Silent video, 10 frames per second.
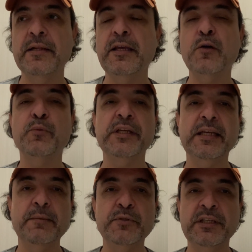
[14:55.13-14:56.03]
They are bringing
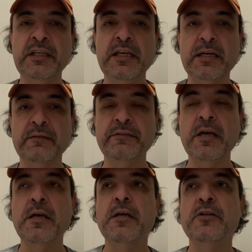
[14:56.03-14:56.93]
him to Kiev
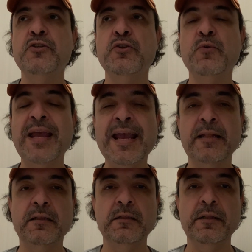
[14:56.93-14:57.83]
to
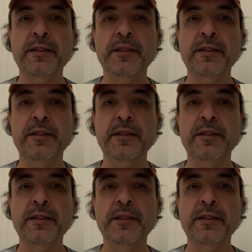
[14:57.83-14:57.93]
handle